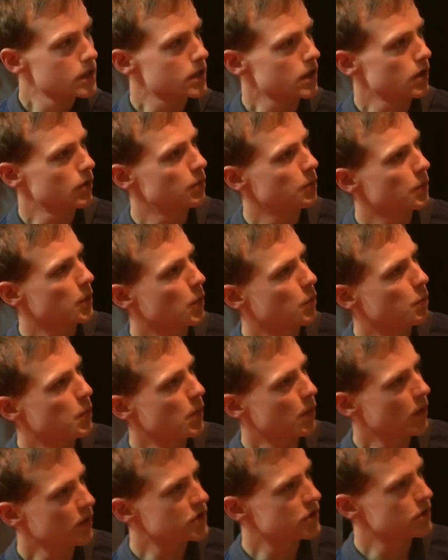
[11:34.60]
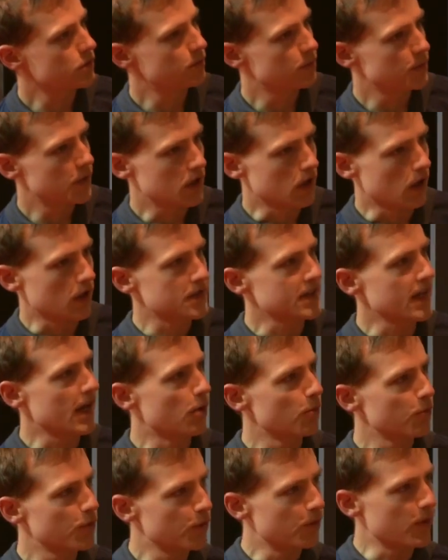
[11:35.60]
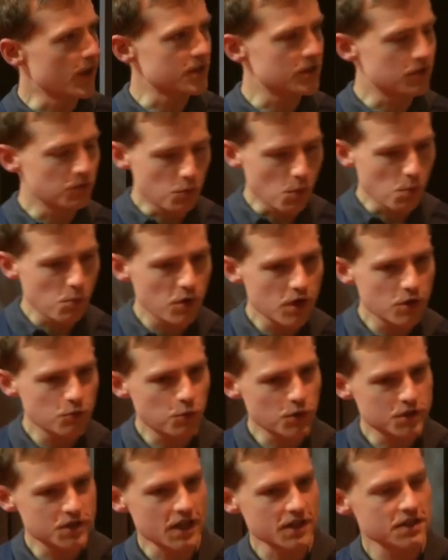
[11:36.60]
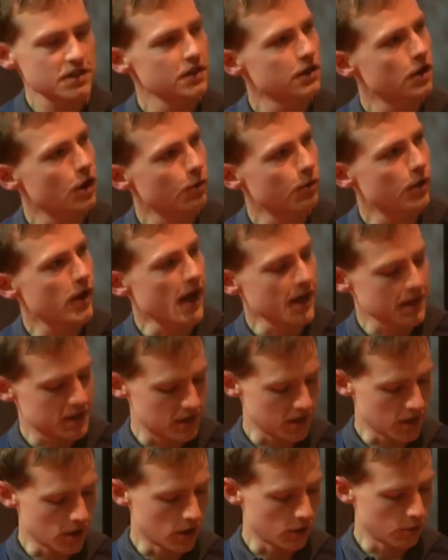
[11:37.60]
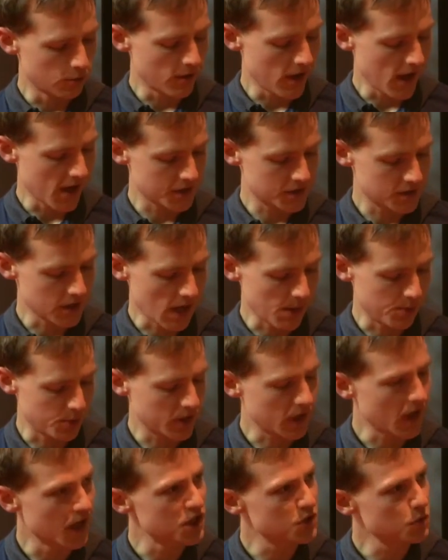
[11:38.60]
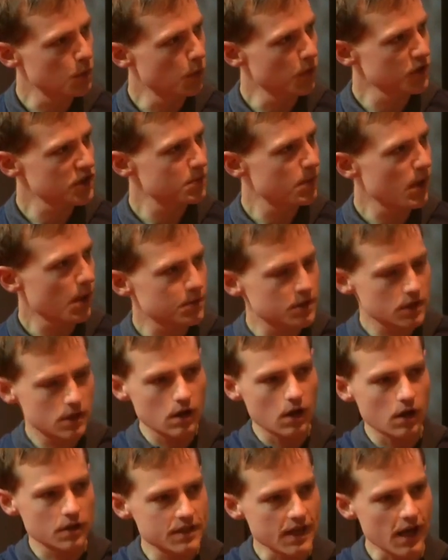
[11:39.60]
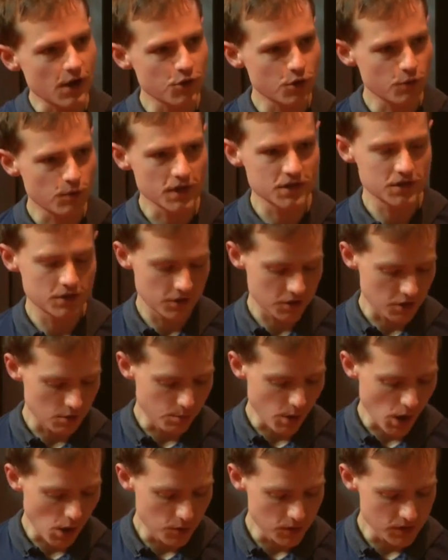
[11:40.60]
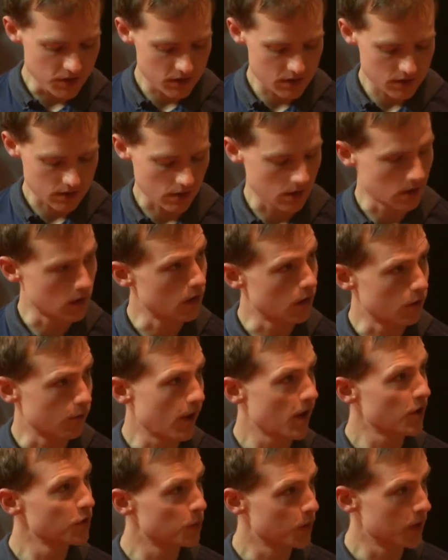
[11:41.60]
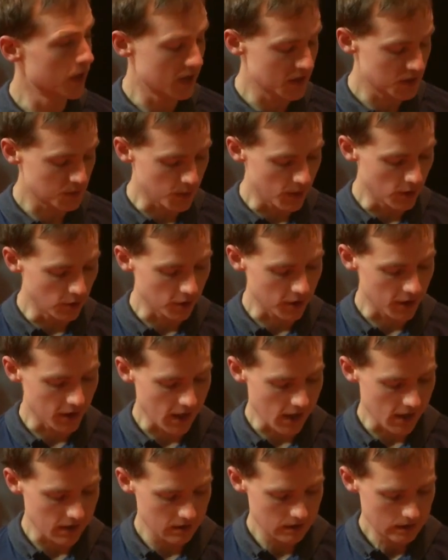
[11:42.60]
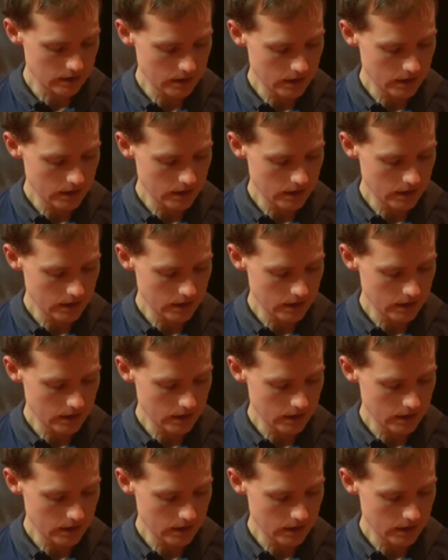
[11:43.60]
So we want to cut out the rest. When we're testing our React application, we want to be able to cut out the rest of the components around what it is we're looking at.